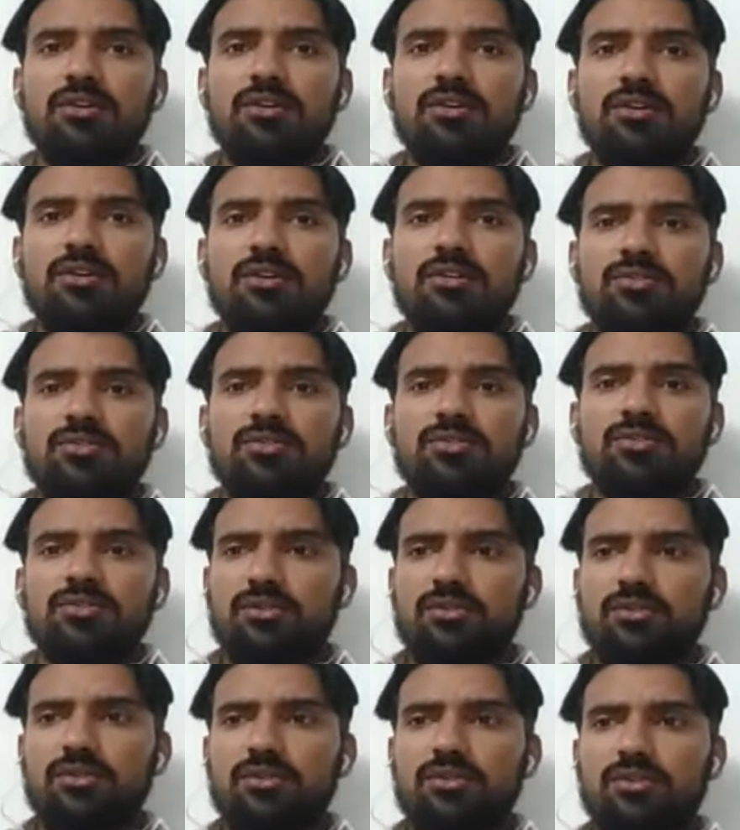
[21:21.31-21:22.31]

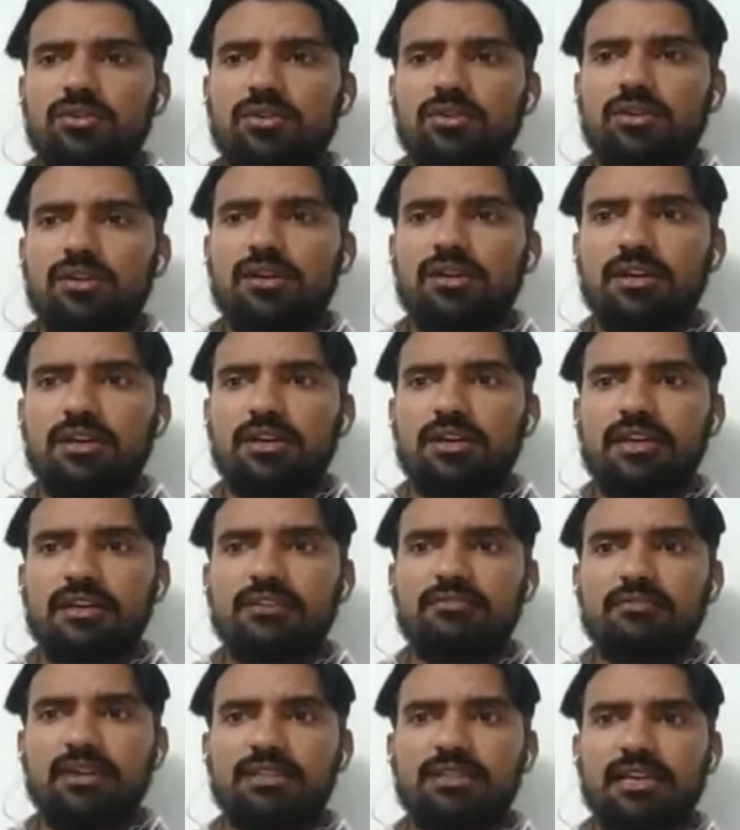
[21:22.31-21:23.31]
So it
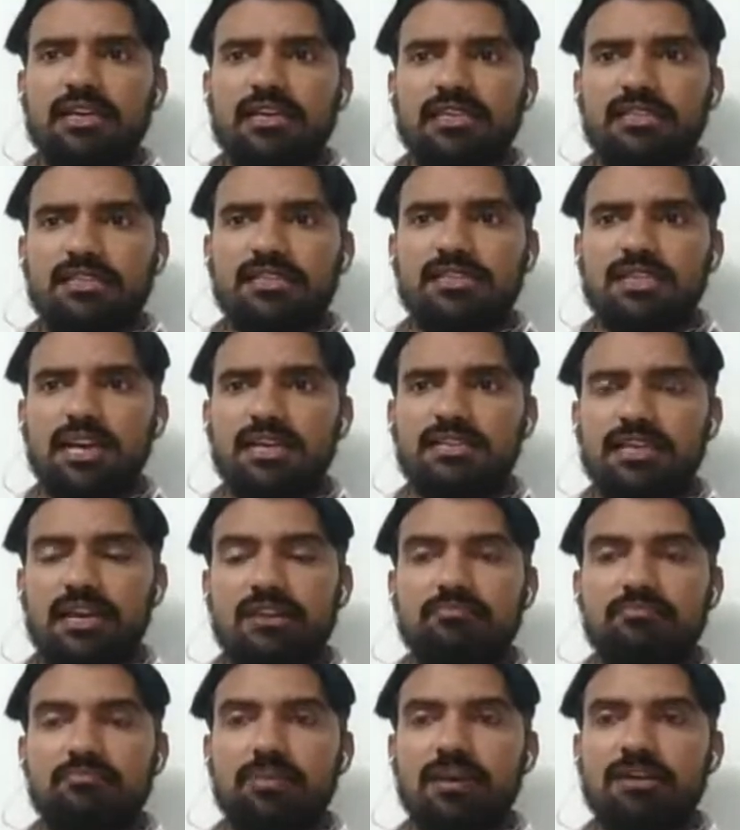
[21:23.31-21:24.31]
was a concise and
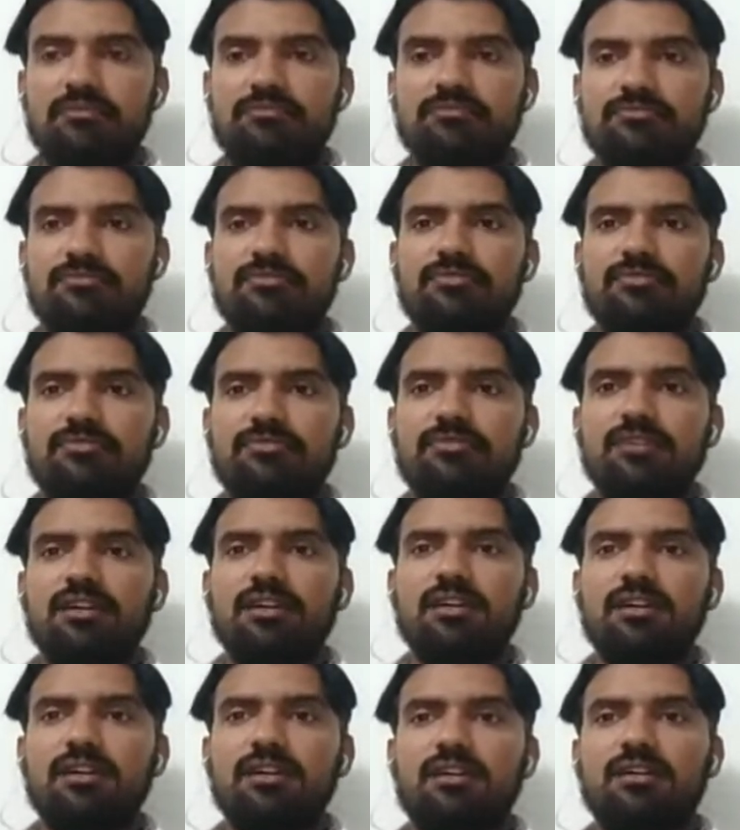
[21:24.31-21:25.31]
brief
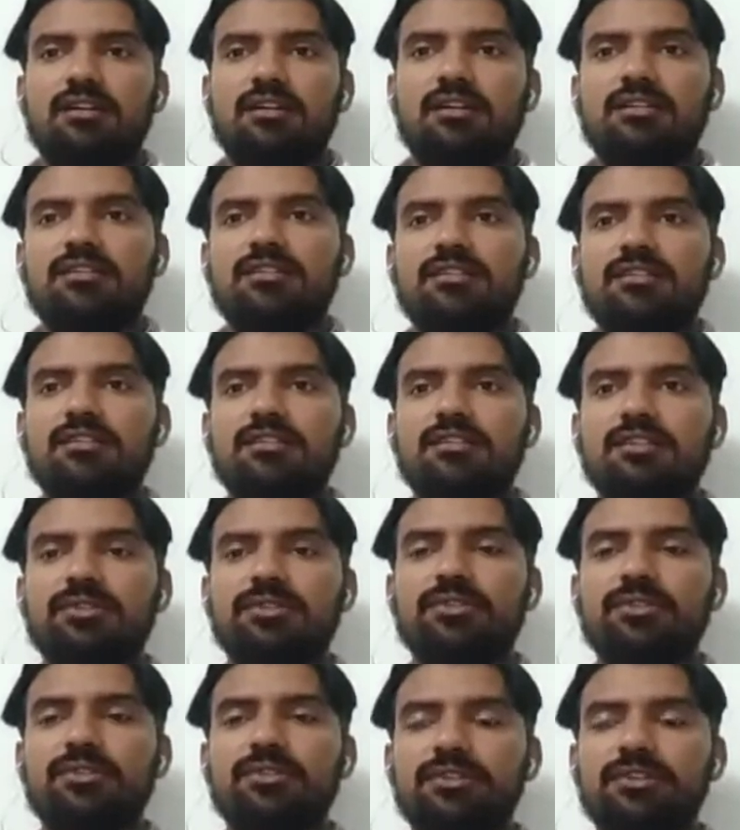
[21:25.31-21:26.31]
uh,
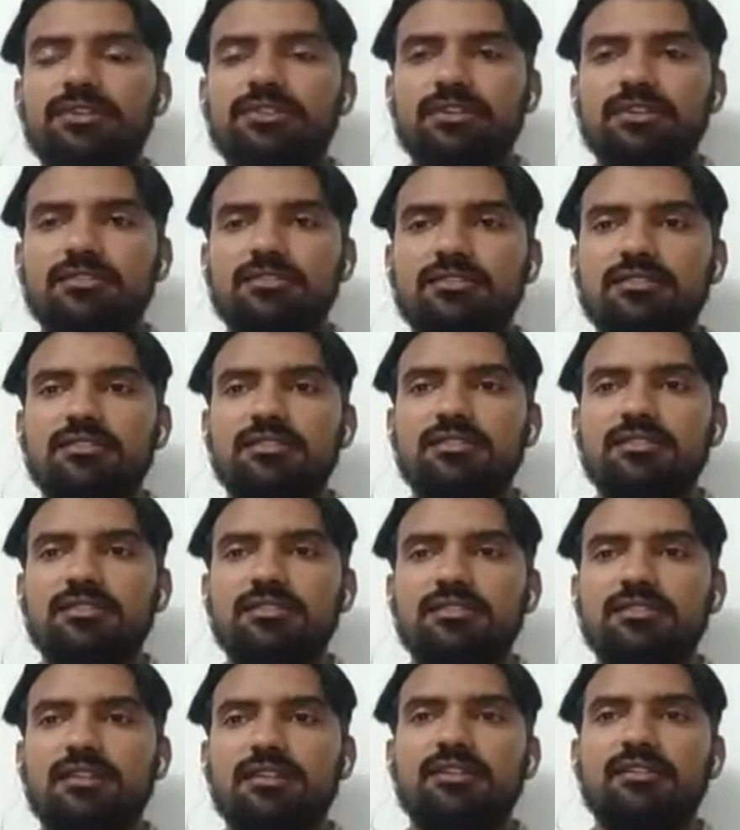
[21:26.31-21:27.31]
introduction
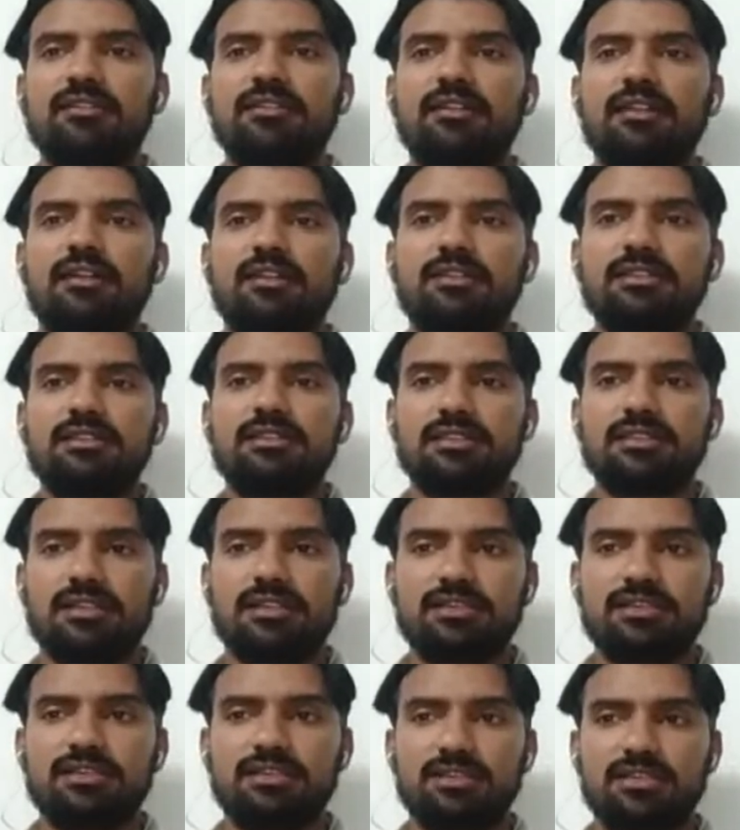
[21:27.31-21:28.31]
and
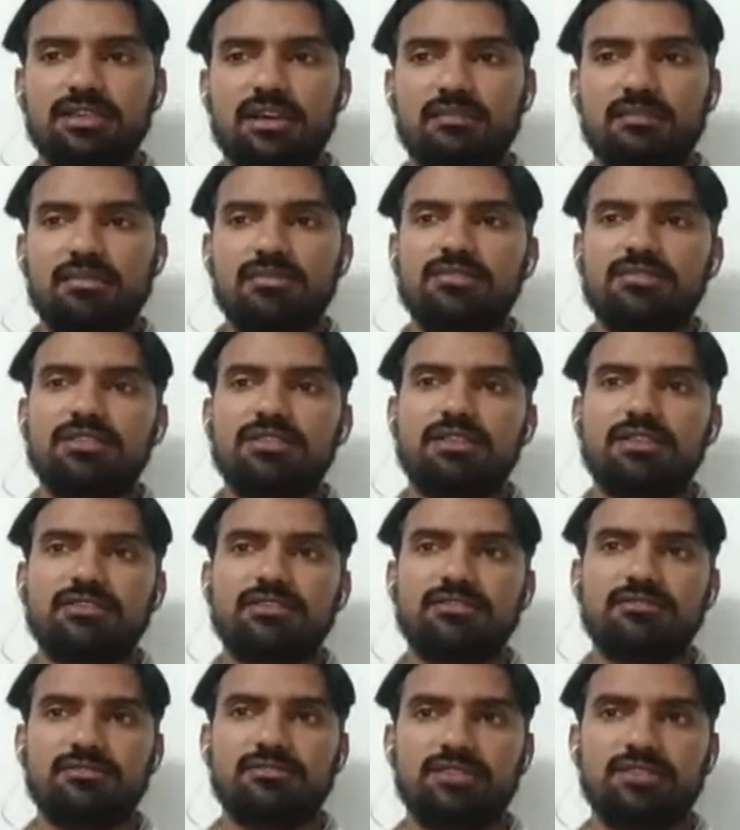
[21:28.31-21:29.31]
discussion about
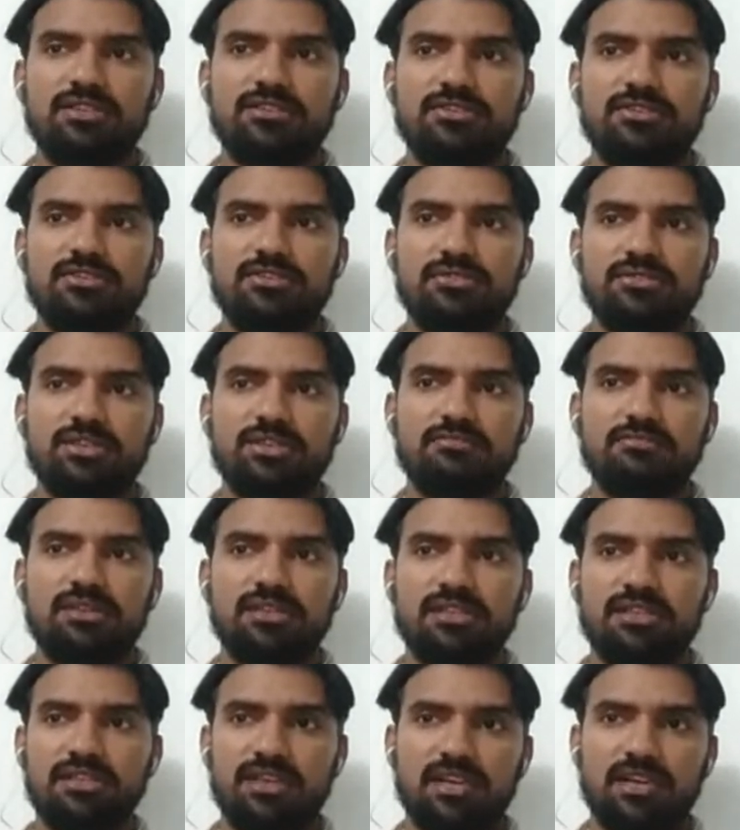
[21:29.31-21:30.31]
the social
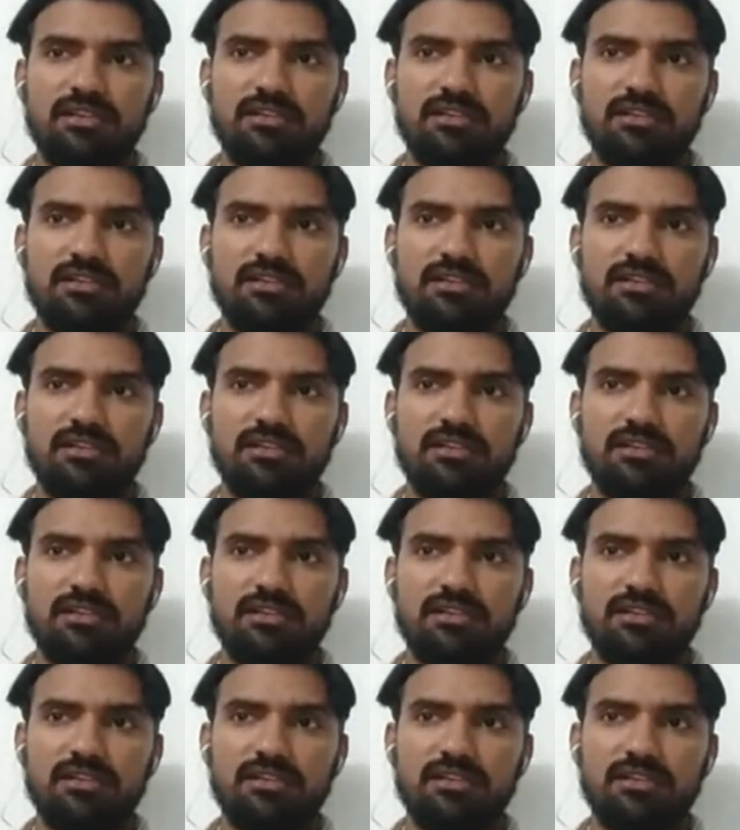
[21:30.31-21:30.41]
media.